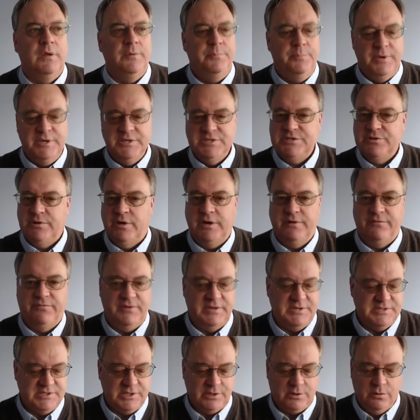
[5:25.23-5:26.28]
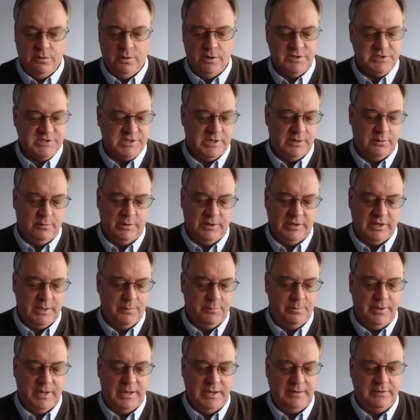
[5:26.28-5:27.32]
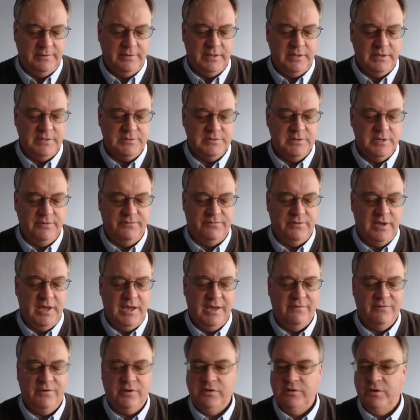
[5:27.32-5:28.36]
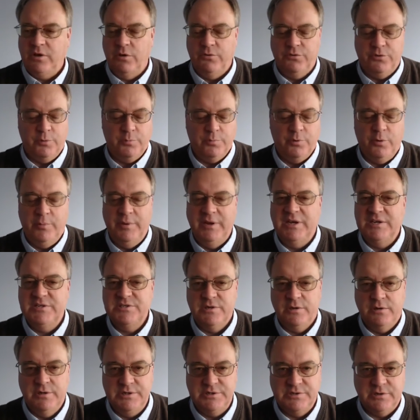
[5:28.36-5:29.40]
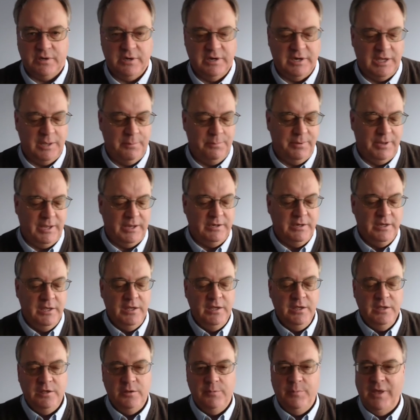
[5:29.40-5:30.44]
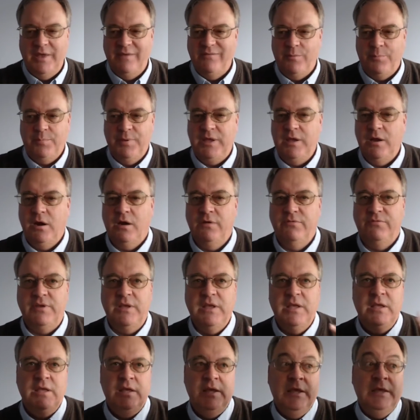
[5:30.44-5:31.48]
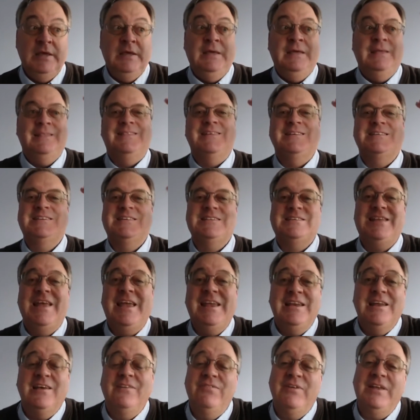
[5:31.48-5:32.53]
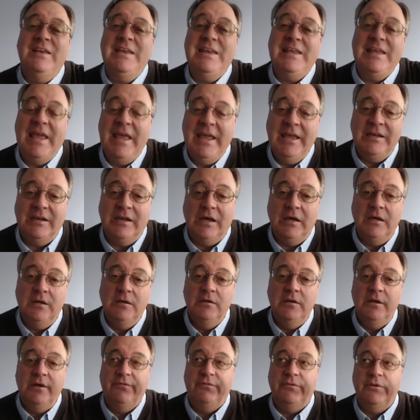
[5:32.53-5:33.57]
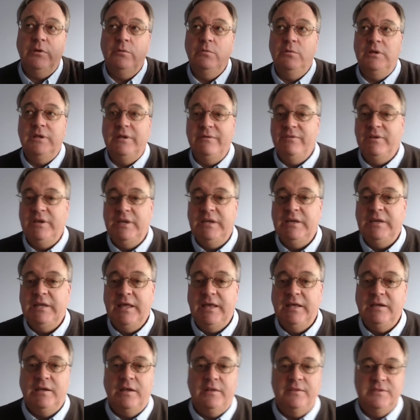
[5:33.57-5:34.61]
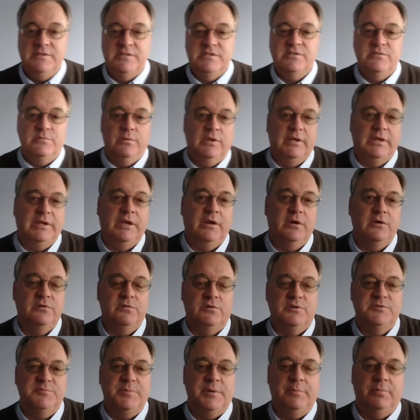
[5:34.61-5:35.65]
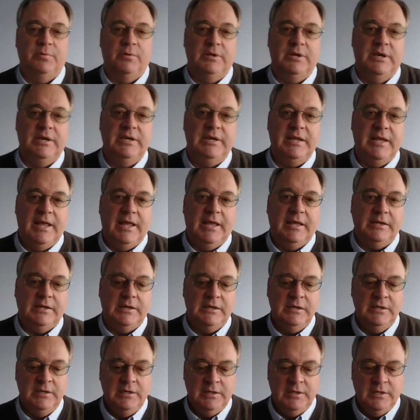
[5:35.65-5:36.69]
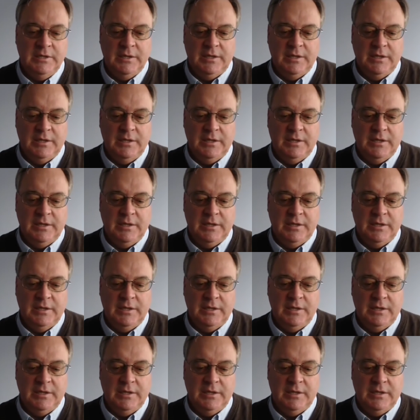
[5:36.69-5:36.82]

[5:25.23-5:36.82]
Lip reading: Administrative fees, the court's going to want to get paid. If you have to go through probate attorneys, you're going to get paid. You may have a PR fee. The state of Indiana, if you live in Indiana, and this is really geared towards people in Indiana,